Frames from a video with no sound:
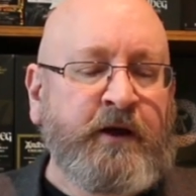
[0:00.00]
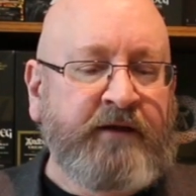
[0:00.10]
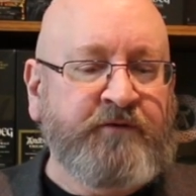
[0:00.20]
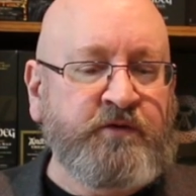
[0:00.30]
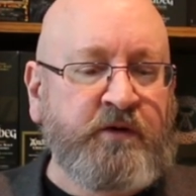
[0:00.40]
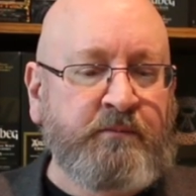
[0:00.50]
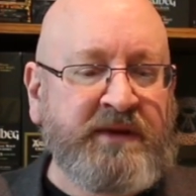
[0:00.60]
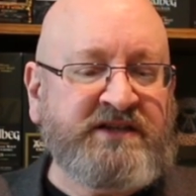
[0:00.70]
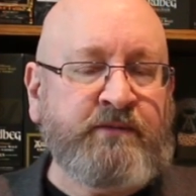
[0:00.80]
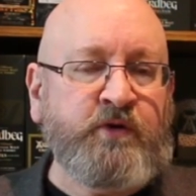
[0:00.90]
If you
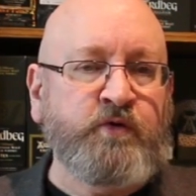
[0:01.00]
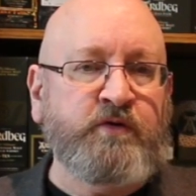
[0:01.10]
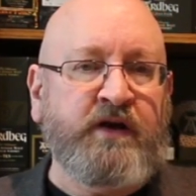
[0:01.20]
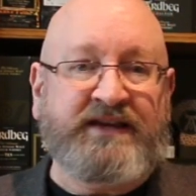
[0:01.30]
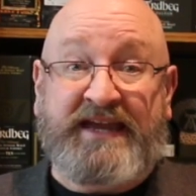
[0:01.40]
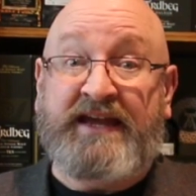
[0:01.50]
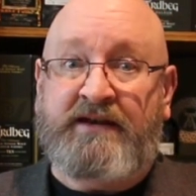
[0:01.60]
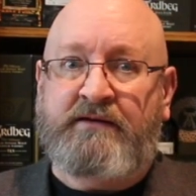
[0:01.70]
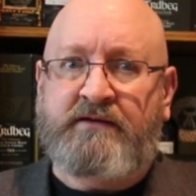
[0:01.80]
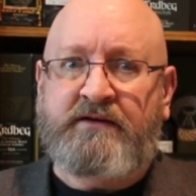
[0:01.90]
meet someone who, a
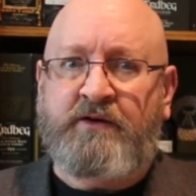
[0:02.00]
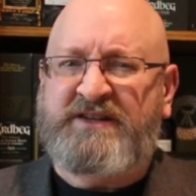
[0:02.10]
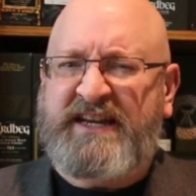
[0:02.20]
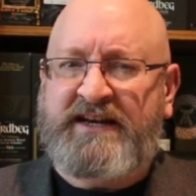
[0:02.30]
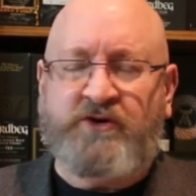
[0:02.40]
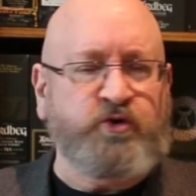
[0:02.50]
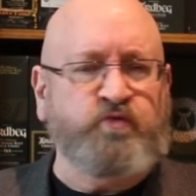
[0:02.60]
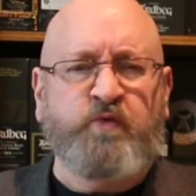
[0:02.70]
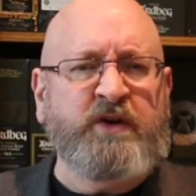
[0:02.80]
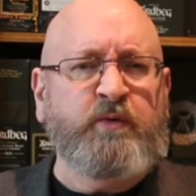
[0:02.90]
kid, you know, a teenager who's
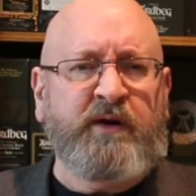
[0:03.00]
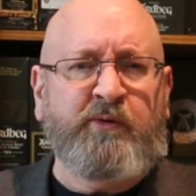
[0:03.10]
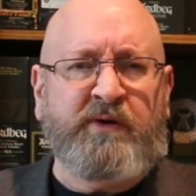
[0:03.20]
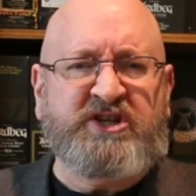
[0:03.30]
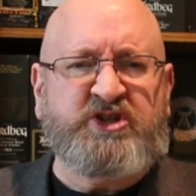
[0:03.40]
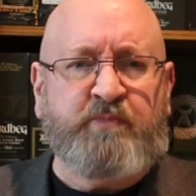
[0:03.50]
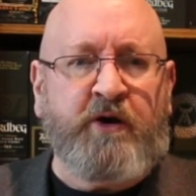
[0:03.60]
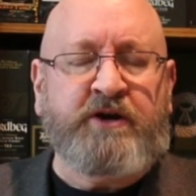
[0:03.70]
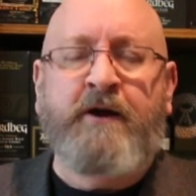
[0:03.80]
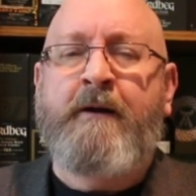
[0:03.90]
really, really, really
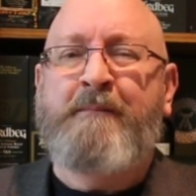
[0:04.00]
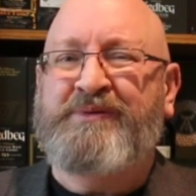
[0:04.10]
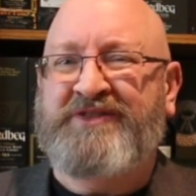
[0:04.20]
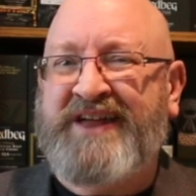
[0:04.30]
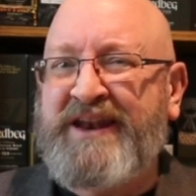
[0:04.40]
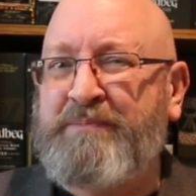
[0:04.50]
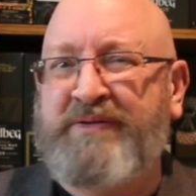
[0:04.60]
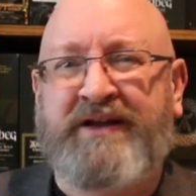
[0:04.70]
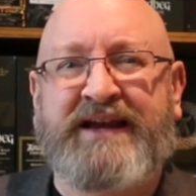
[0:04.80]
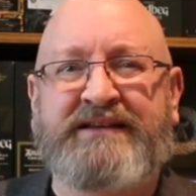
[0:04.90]
smart, but not
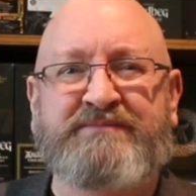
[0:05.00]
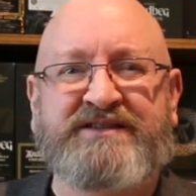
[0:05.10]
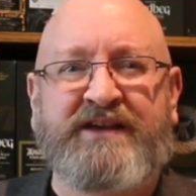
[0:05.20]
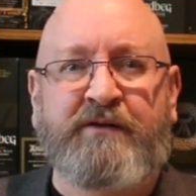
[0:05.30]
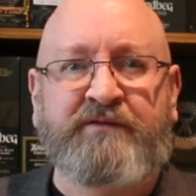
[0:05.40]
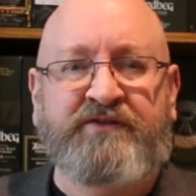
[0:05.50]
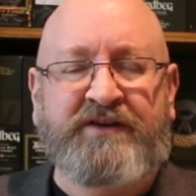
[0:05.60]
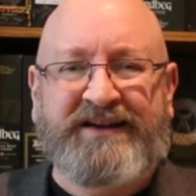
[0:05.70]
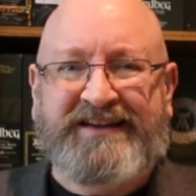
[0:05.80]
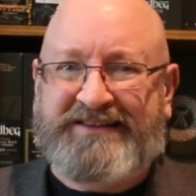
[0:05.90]
applying themselves,
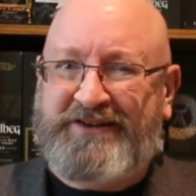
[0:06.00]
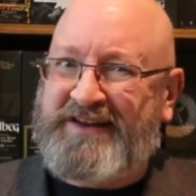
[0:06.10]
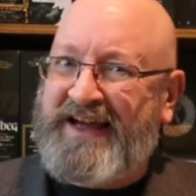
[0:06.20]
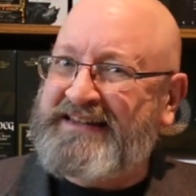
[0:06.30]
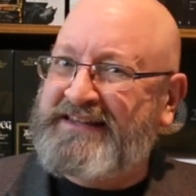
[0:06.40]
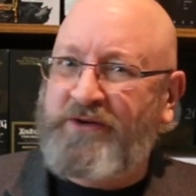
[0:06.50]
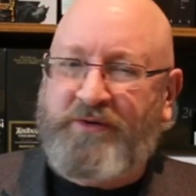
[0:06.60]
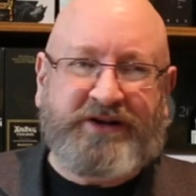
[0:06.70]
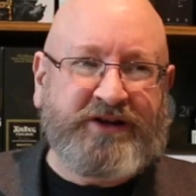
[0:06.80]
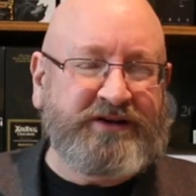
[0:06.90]
they're not
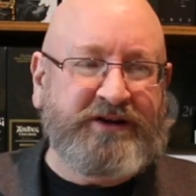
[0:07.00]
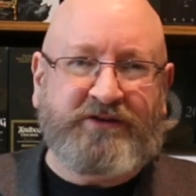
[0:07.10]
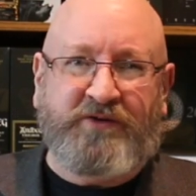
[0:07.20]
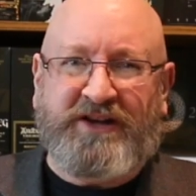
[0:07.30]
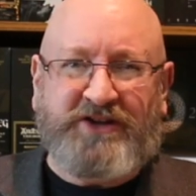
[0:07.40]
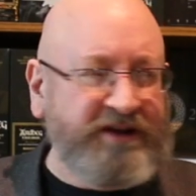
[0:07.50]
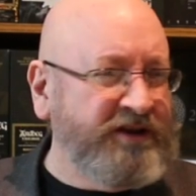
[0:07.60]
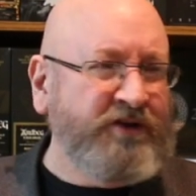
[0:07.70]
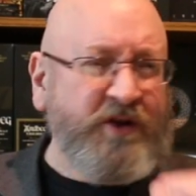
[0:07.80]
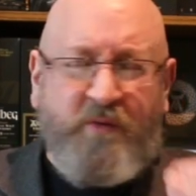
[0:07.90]
doing great.
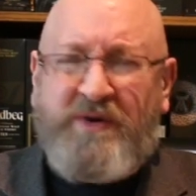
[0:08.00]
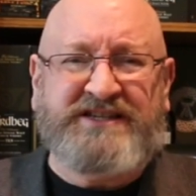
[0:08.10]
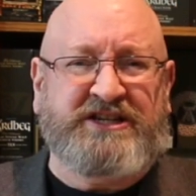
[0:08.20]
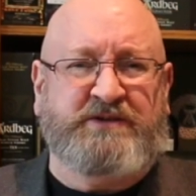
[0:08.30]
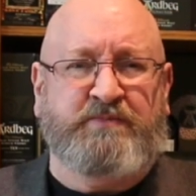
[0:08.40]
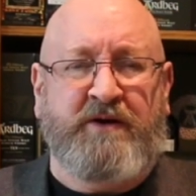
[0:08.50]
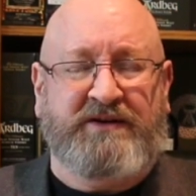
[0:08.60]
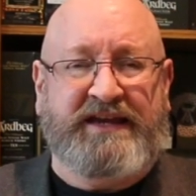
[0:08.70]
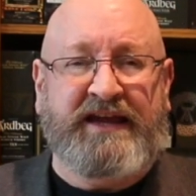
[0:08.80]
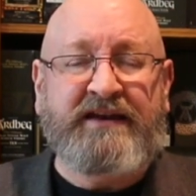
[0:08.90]
You know he's a
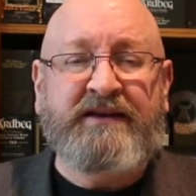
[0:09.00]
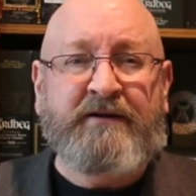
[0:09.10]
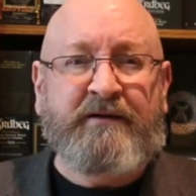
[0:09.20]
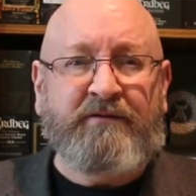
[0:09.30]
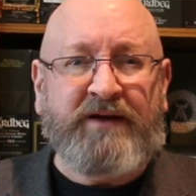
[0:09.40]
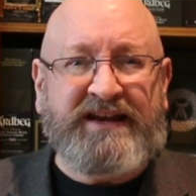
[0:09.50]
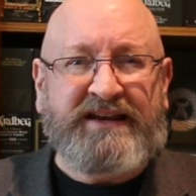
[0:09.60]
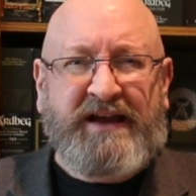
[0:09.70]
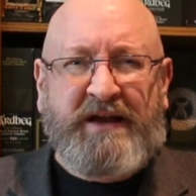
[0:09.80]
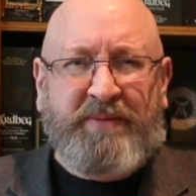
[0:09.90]
smart kid,
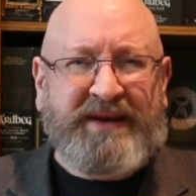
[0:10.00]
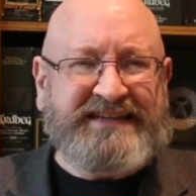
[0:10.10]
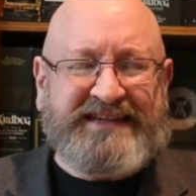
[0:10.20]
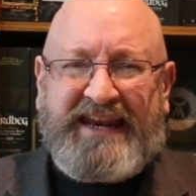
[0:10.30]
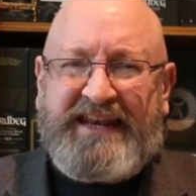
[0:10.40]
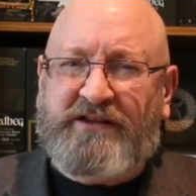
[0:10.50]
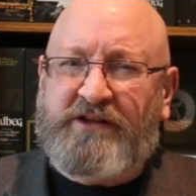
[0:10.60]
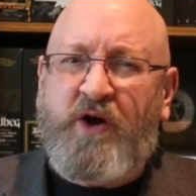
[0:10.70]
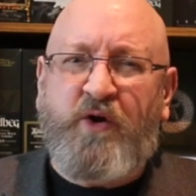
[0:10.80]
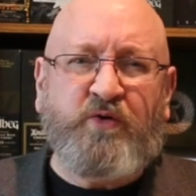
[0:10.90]
right? But he's getting
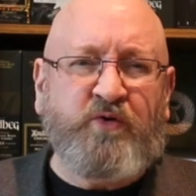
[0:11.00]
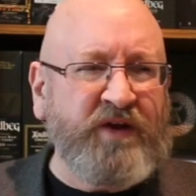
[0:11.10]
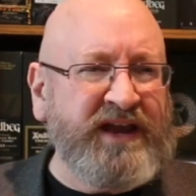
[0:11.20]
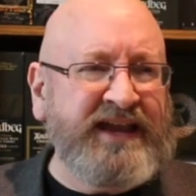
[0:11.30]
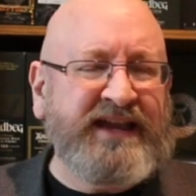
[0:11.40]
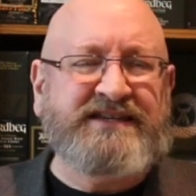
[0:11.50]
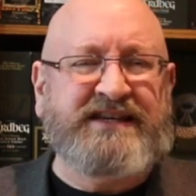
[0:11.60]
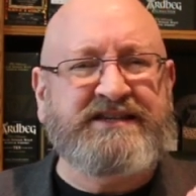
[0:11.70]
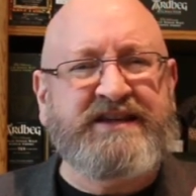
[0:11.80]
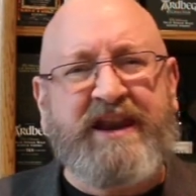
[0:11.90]
low grades
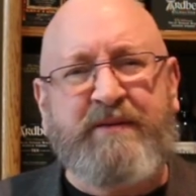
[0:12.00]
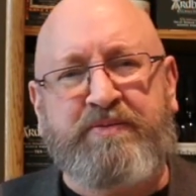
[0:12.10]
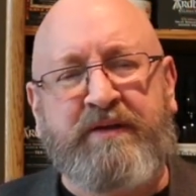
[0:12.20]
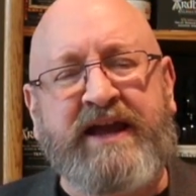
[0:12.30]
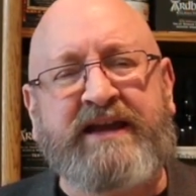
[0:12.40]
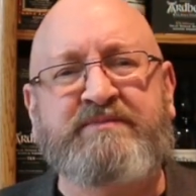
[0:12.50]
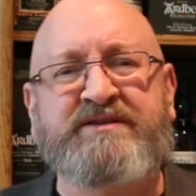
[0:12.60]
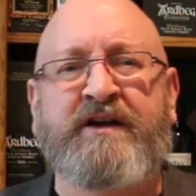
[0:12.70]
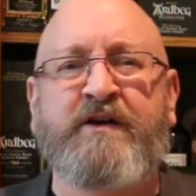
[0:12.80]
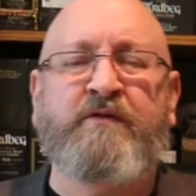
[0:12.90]
and he's not applying
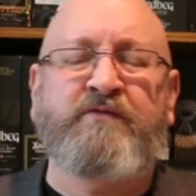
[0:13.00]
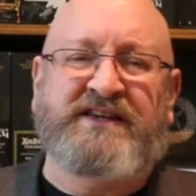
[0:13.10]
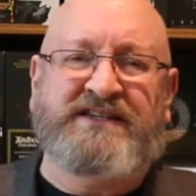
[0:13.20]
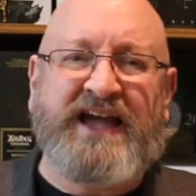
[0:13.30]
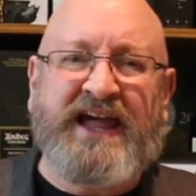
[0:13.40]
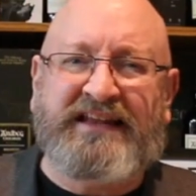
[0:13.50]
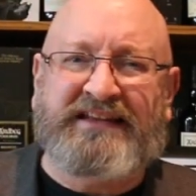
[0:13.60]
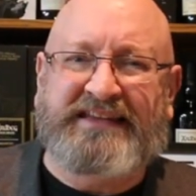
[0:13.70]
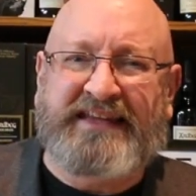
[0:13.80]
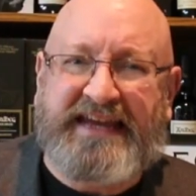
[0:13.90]
himself and he's kind of
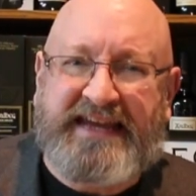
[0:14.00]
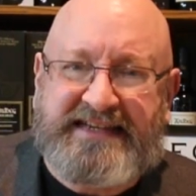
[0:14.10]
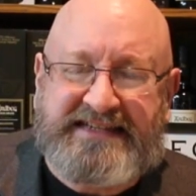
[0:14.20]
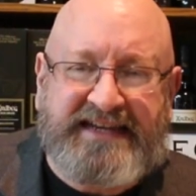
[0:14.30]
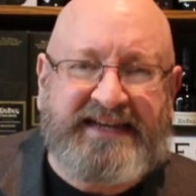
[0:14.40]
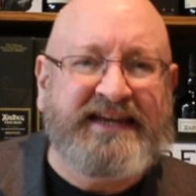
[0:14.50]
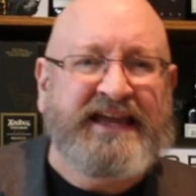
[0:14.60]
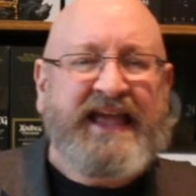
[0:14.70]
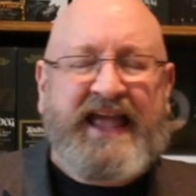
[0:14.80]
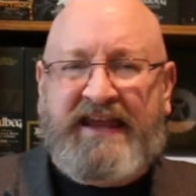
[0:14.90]
lazy,
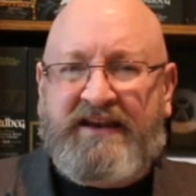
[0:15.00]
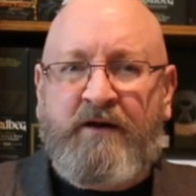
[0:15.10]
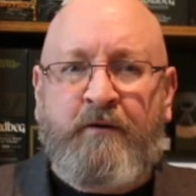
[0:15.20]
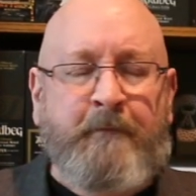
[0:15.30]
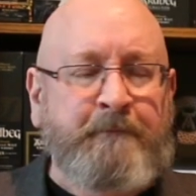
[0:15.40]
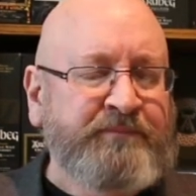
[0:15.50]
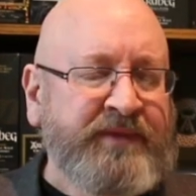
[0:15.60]
you know?